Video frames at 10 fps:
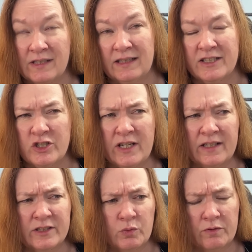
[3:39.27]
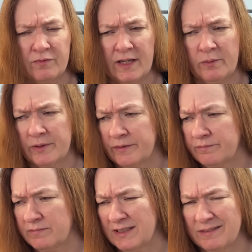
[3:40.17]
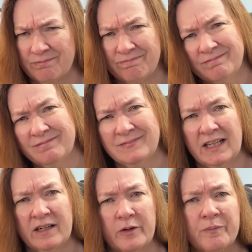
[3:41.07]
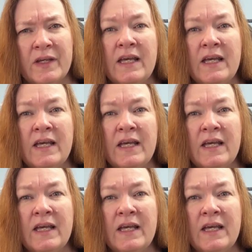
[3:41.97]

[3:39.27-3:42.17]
unless you count this one flat one. I don't know.